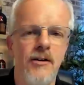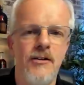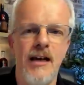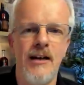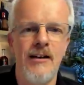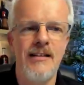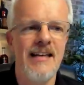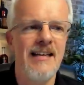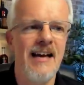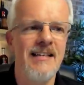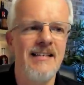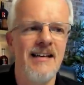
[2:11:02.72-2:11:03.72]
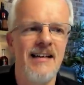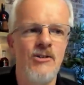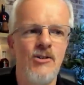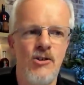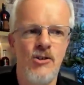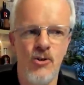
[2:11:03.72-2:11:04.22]
our 10 out of 10 guy tonight,
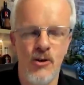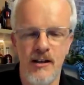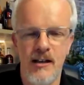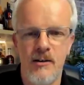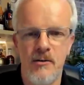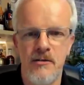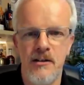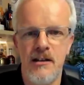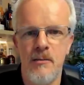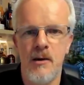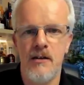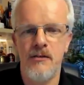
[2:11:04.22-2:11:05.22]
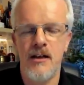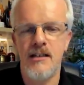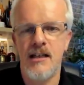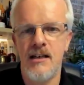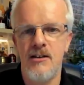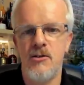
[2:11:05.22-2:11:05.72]
has just joined Aquavite Barflies.
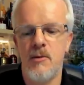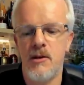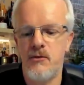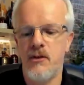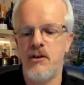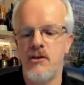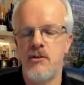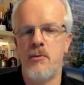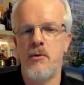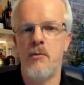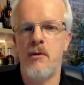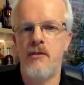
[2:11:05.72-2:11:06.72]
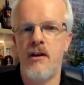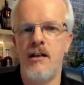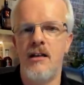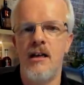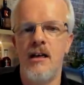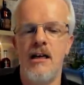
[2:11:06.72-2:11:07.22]
Thank you so much for your support, my
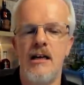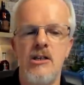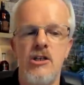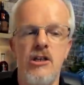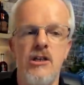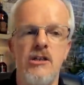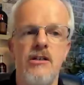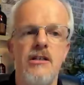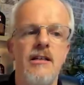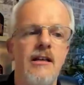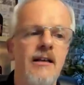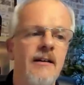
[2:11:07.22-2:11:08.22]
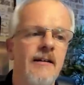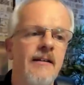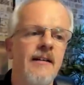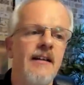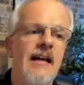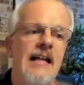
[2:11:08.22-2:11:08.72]
friend. Cheers.
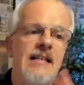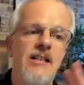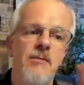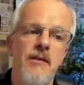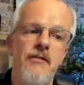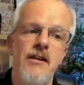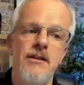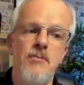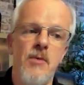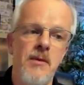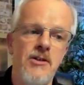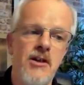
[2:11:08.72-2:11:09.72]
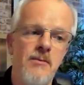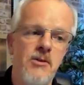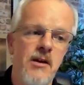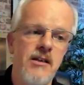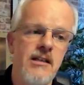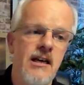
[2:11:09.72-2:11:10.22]
Alistair McPhail has bought me a dram as
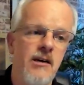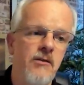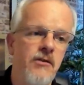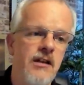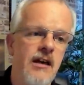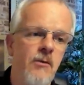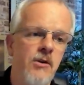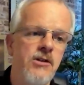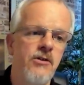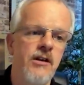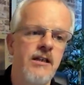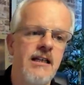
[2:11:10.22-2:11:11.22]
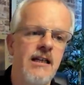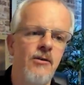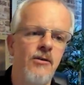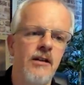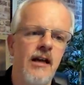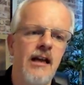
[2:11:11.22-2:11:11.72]
well, saying Aquavite, I wasn't going to stay
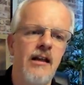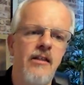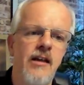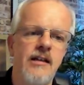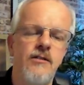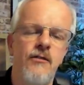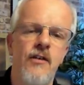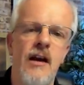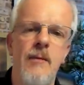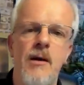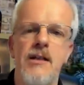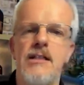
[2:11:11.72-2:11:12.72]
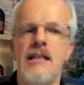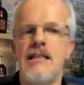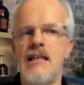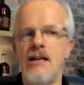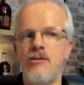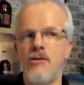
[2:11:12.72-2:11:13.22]
the whole night. Thanks very much.
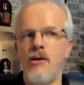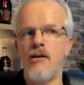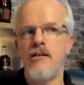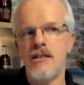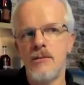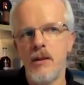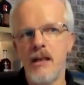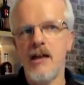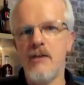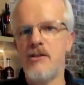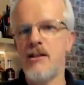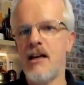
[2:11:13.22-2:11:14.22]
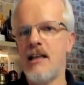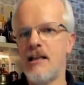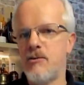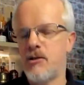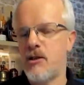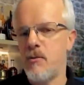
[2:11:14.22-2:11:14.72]
Listen, I don't know how this has played out tonight.
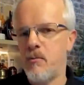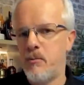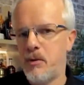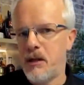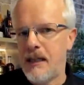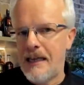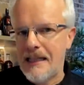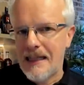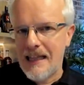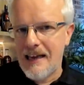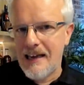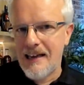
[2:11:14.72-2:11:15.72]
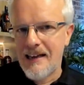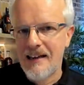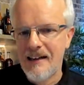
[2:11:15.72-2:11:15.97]
This was completely